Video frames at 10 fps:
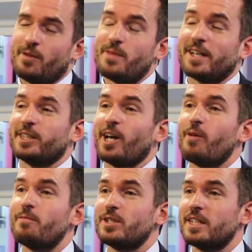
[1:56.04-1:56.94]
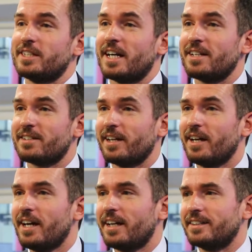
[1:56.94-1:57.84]
Mexico obviously stands
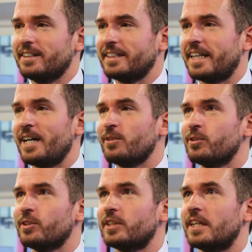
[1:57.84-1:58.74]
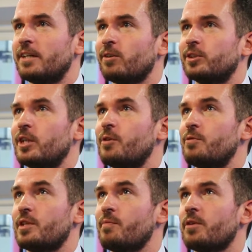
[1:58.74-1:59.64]
to gain, or certainly not to
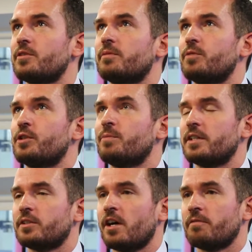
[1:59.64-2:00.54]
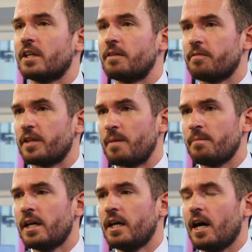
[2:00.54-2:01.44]
lose the most, which will be a sigh of relief for
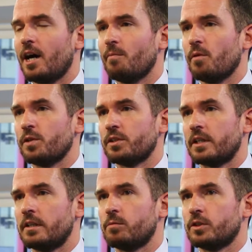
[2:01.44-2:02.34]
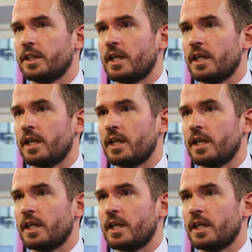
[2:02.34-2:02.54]
them, and we'll see